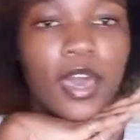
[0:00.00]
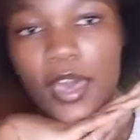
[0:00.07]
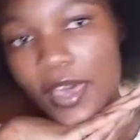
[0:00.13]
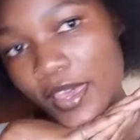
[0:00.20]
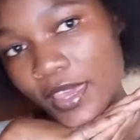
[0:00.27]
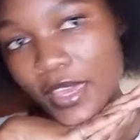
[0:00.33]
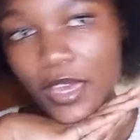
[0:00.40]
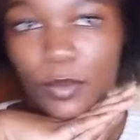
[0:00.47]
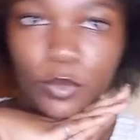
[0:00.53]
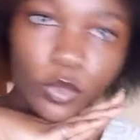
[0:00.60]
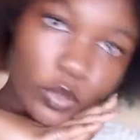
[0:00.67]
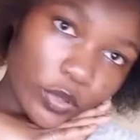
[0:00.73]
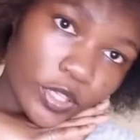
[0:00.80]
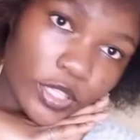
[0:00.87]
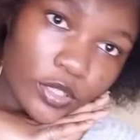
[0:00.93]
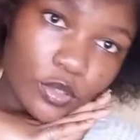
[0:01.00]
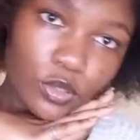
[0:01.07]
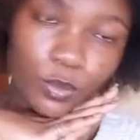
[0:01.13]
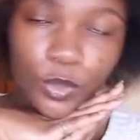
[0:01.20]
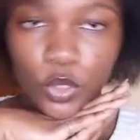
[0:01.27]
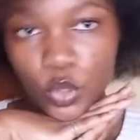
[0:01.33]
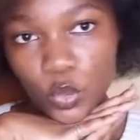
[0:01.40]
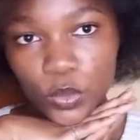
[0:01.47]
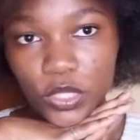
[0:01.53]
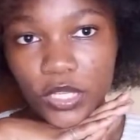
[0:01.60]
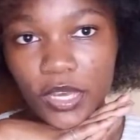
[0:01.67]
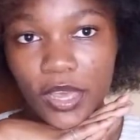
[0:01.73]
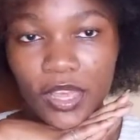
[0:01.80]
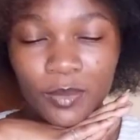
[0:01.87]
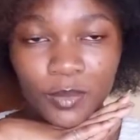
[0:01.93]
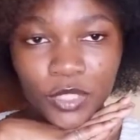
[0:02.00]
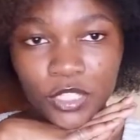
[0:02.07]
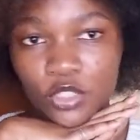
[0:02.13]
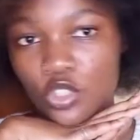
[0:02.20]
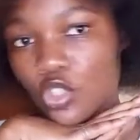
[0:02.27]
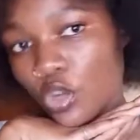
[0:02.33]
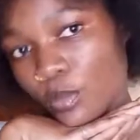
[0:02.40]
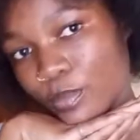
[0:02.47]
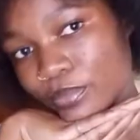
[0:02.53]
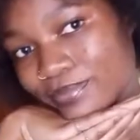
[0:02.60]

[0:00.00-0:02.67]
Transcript: I am going to be doing a big chop.